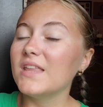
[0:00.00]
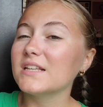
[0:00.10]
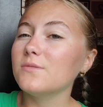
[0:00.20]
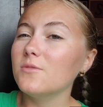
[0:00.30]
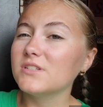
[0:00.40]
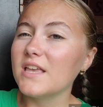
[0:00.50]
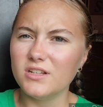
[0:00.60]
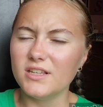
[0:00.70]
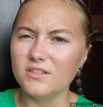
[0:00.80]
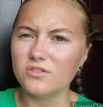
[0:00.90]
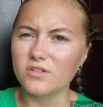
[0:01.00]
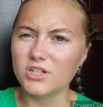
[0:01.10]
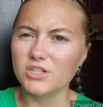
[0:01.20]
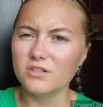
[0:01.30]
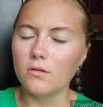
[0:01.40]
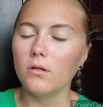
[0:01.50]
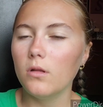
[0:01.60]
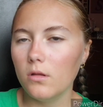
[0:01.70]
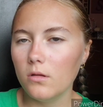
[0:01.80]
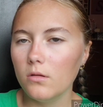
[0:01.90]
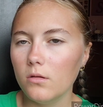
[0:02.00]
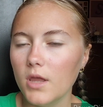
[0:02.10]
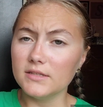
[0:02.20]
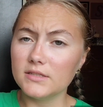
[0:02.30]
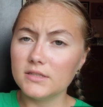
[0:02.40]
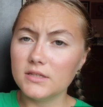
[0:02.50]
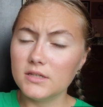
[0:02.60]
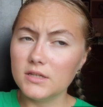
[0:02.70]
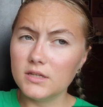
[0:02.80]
Next one was he's crushed as